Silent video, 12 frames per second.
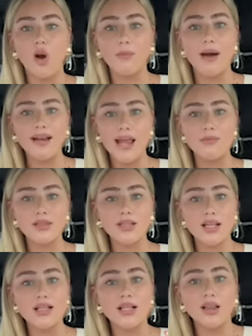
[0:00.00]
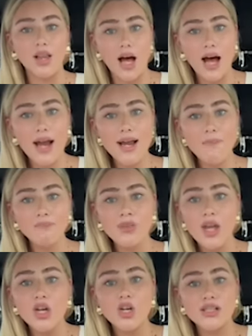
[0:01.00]
my name into things and lie.
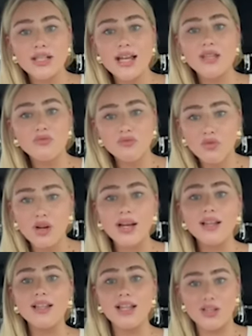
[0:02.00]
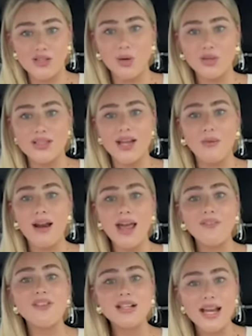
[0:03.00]
Because it gets really exhausting when
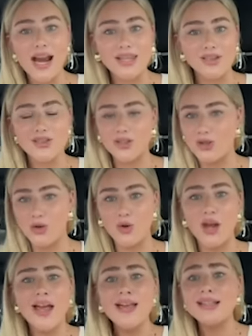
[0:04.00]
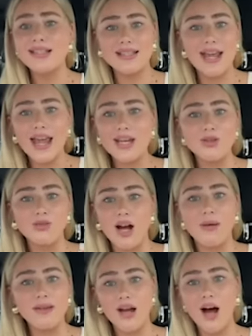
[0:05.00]
every day there is a new scandal
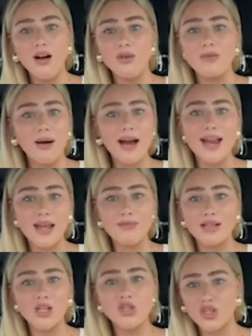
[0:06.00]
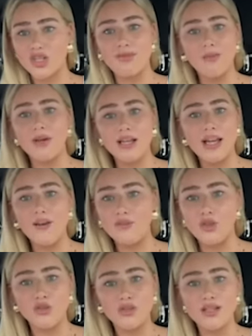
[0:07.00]
coming up with my name in it just so people can get
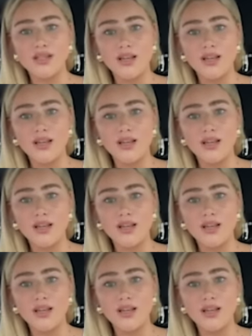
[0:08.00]
views.